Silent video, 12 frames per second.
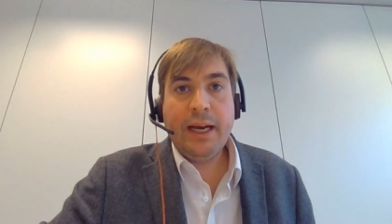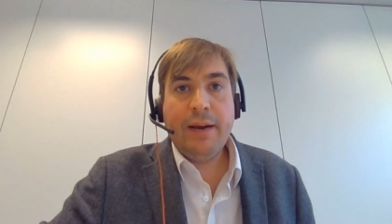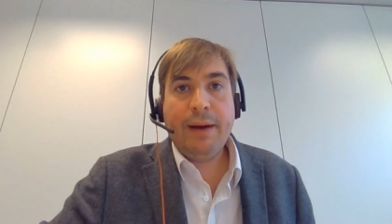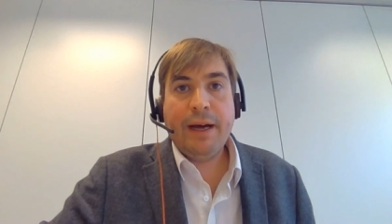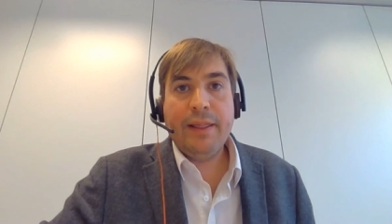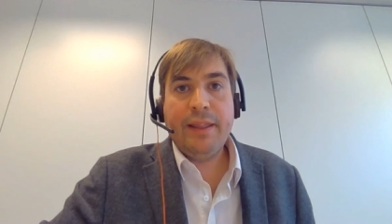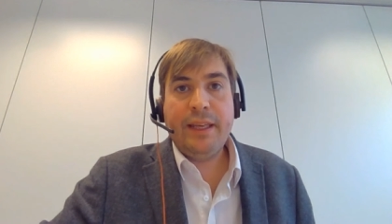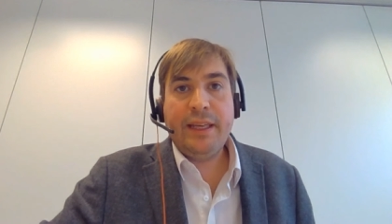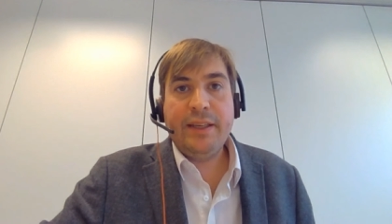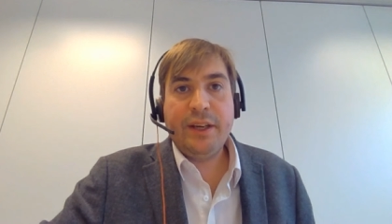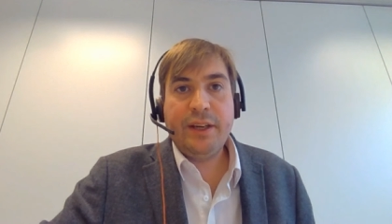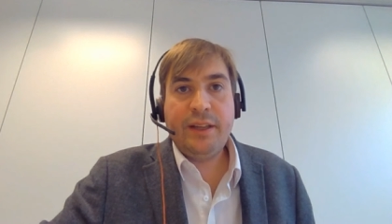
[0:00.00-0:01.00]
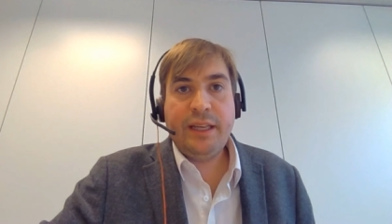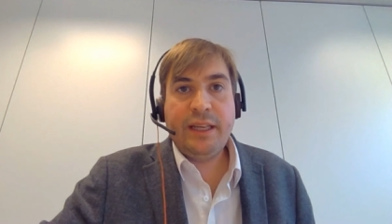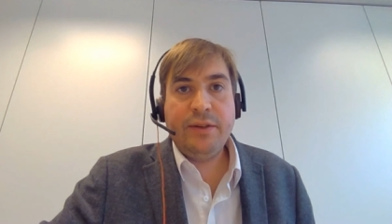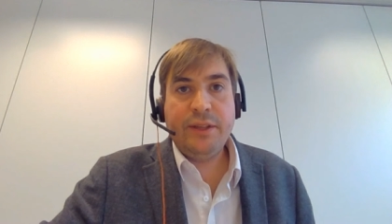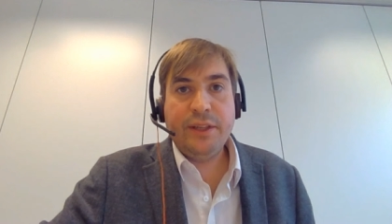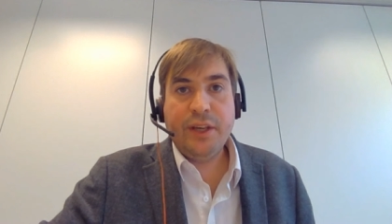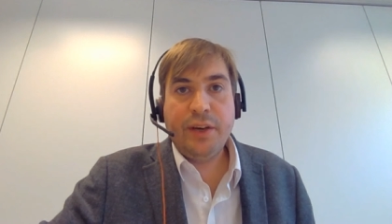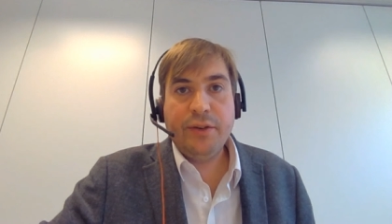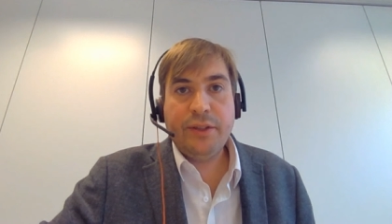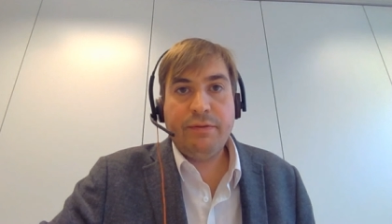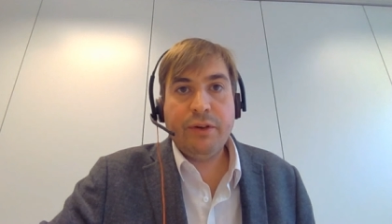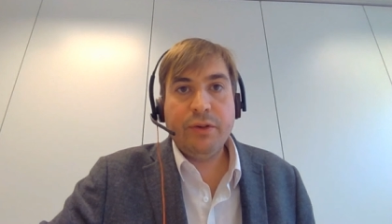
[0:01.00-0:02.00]
about the, inter- the EU's
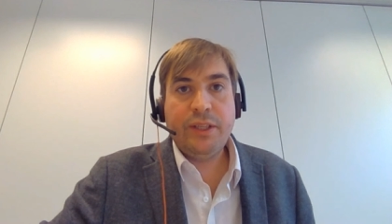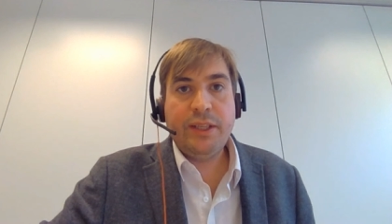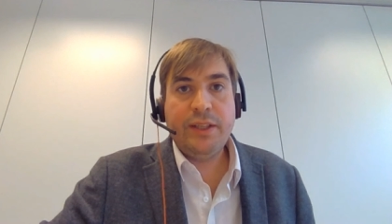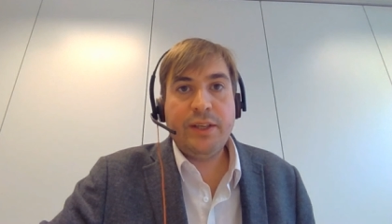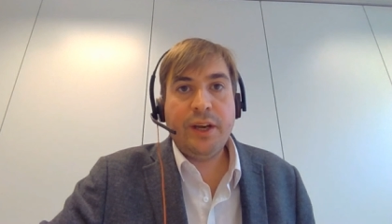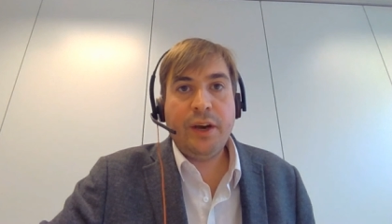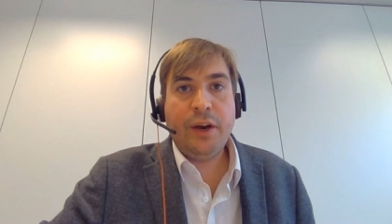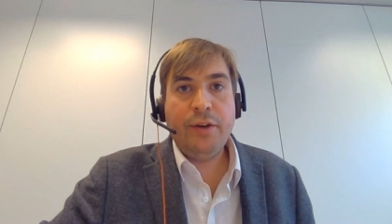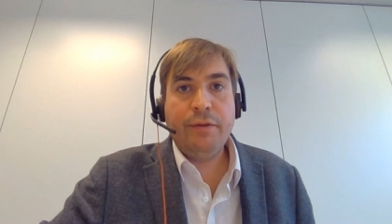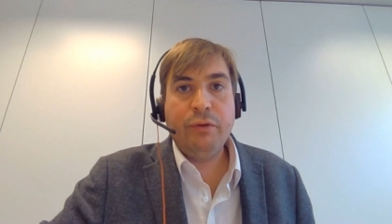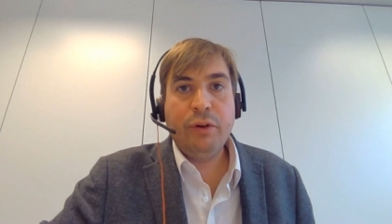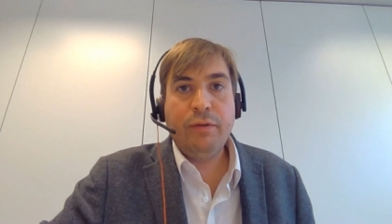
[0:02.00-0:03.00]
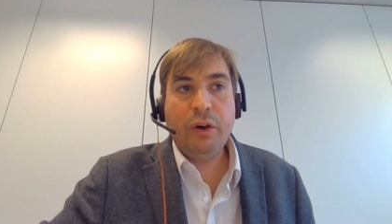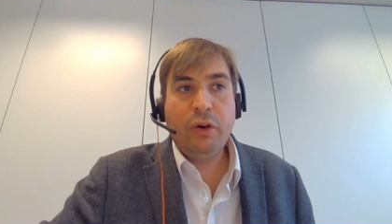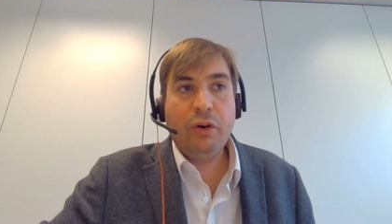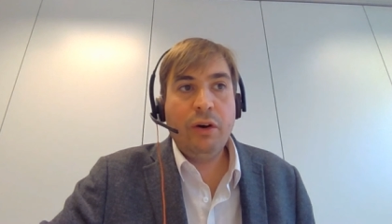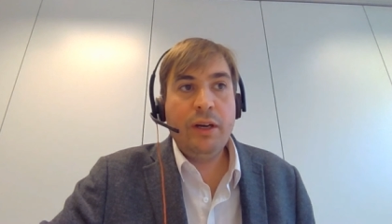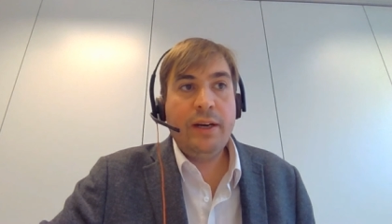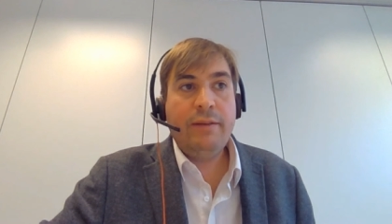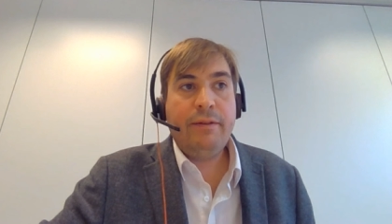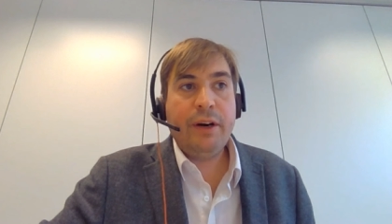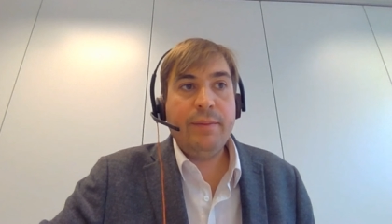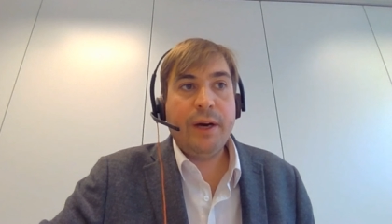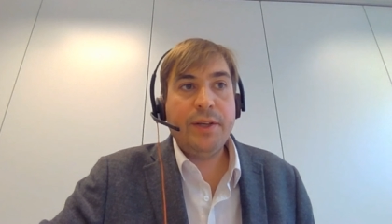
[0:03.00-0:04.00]
internal difficulties uh, over rule of law
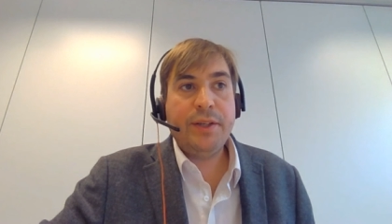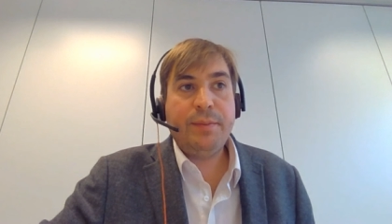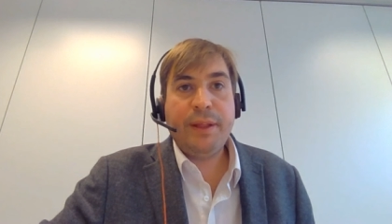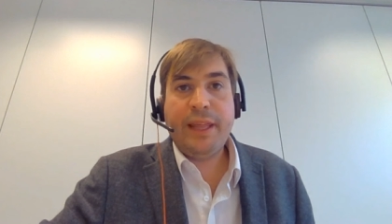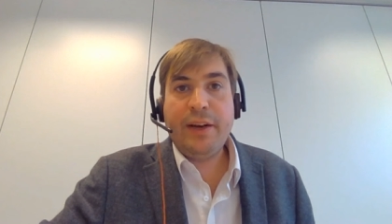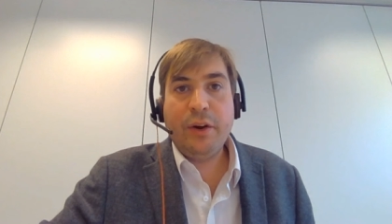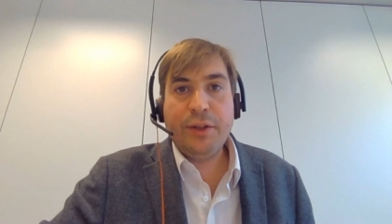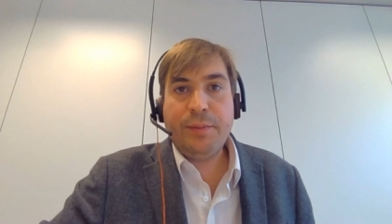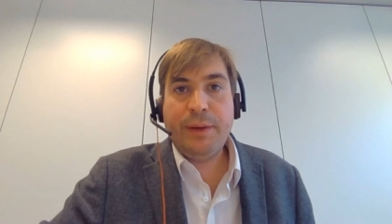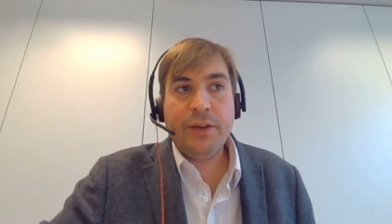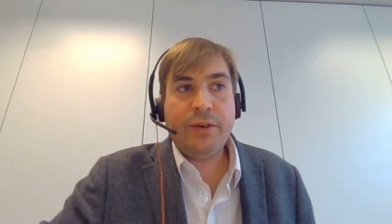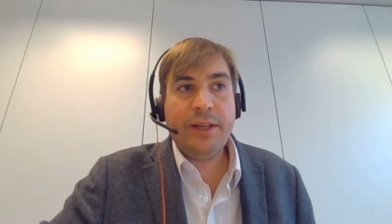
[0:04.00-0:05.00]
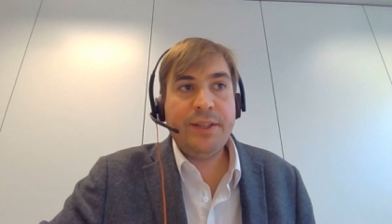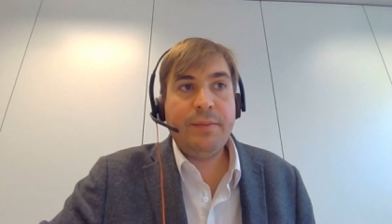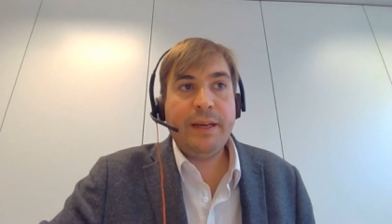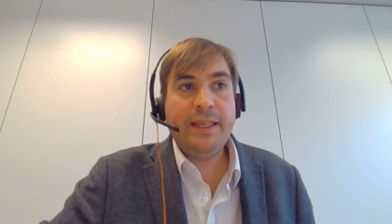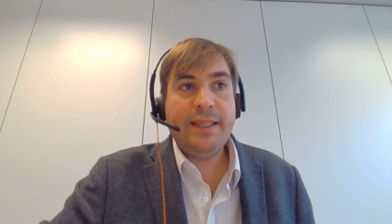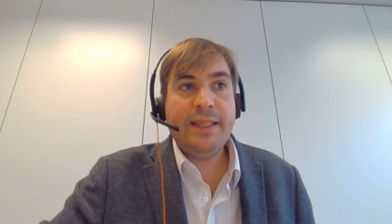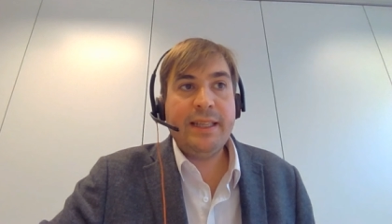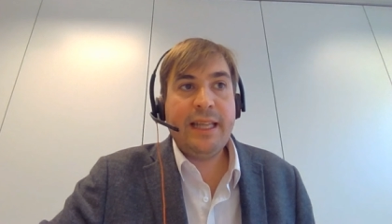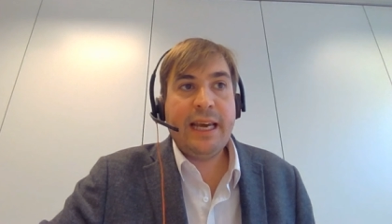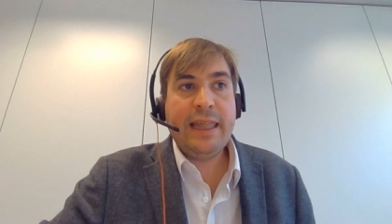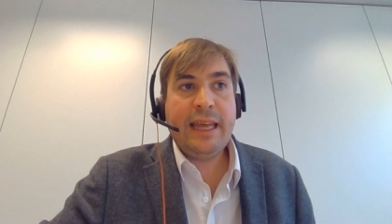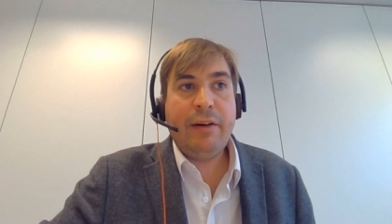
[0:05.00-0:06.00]
very much, but they're not to be underestimated, and
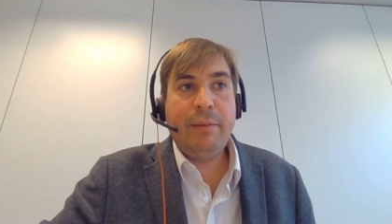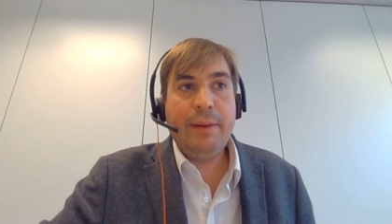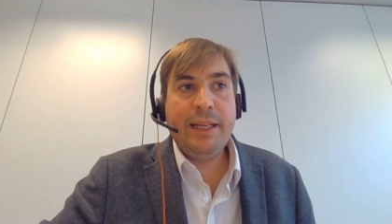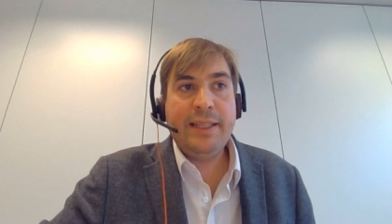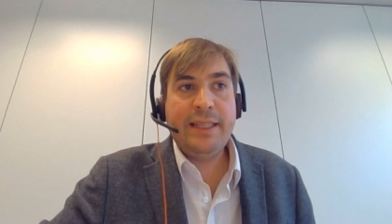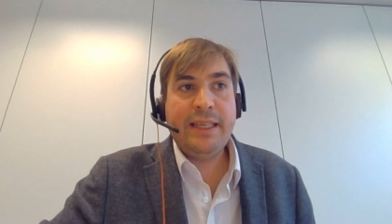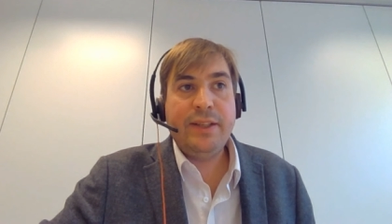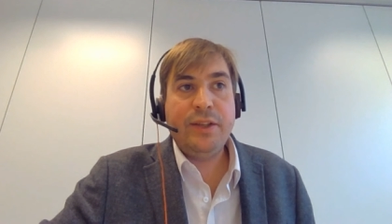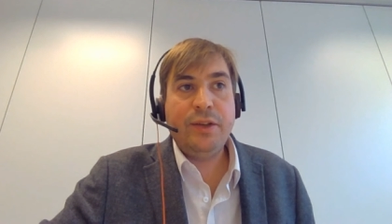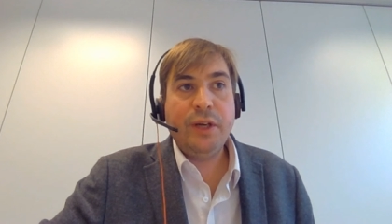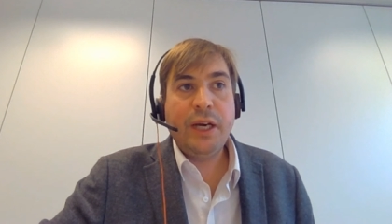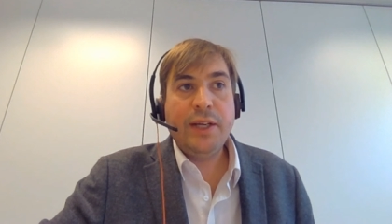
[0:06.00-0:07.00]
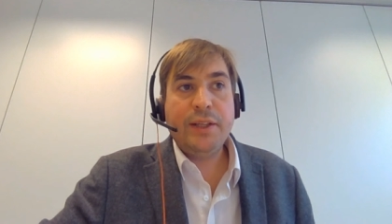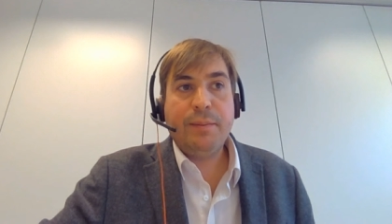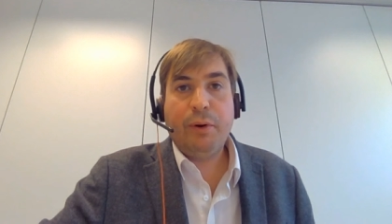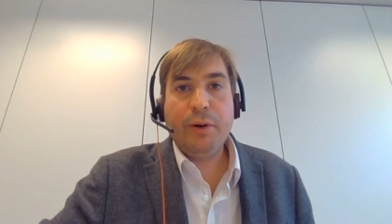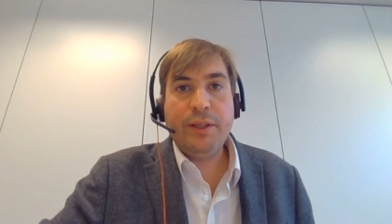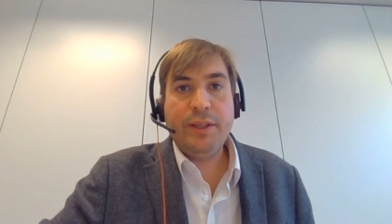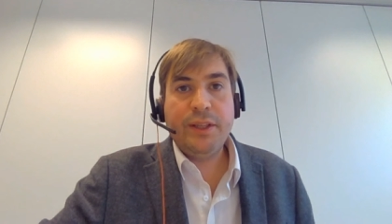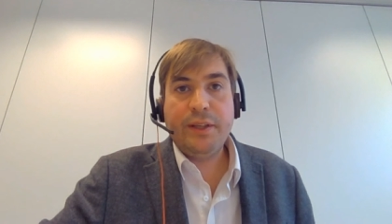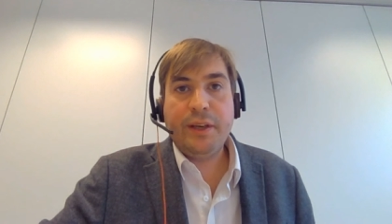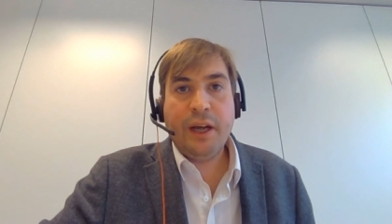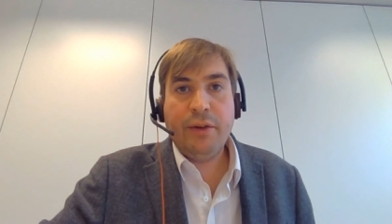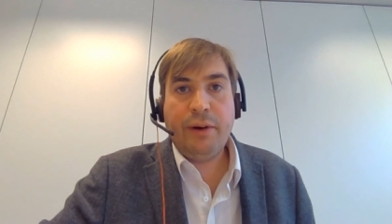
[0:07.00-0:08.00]
their their ability to to
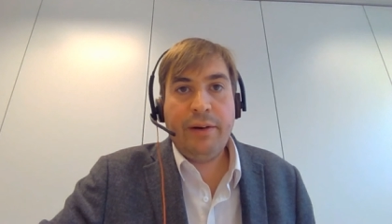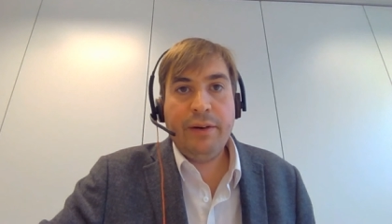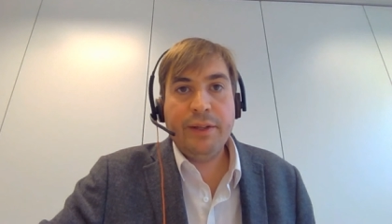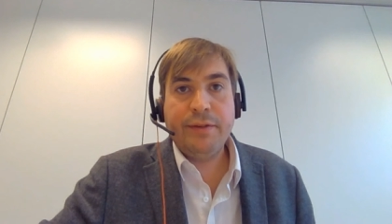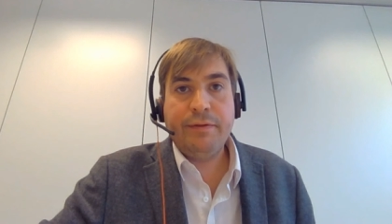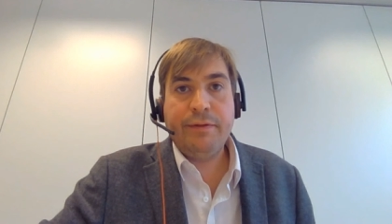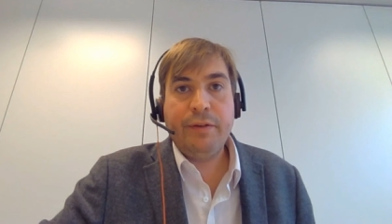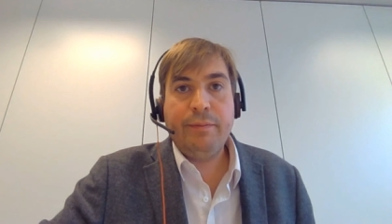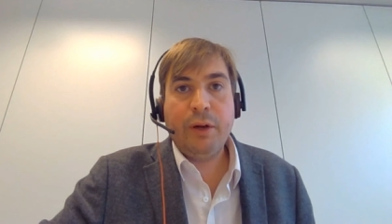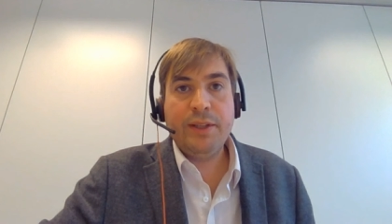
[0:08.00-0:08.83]
poison other areas of, of